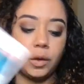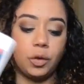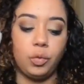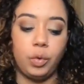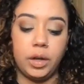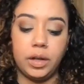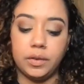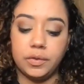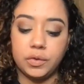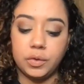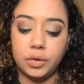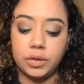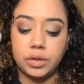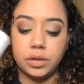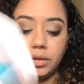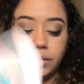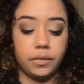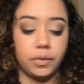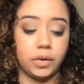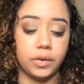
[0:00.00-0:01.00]
Queen of Swords in
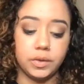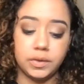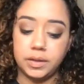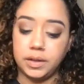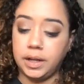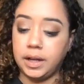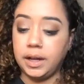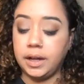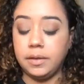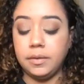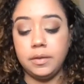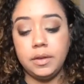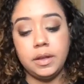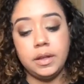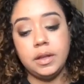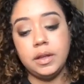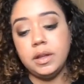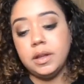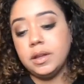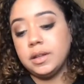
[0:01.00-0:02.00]
the reverse. Yeah.
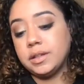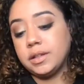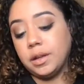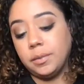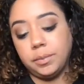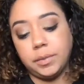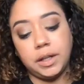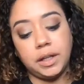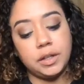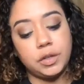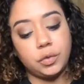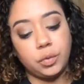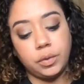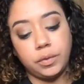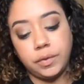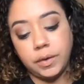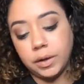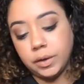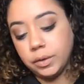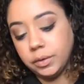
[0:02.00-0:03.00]
Something's
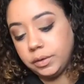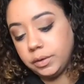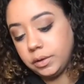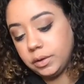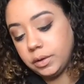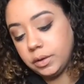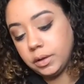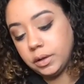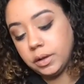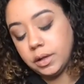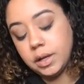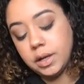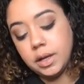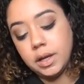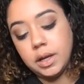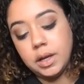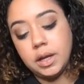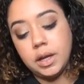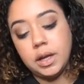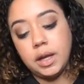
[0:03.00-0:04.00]
revealed.
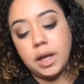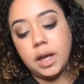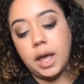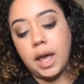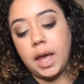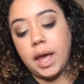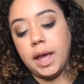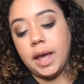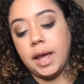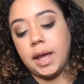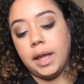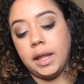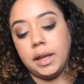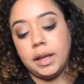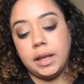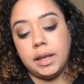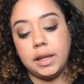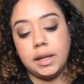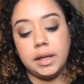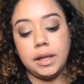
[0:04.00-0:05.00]

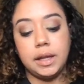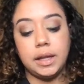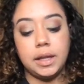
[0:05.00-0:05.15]
And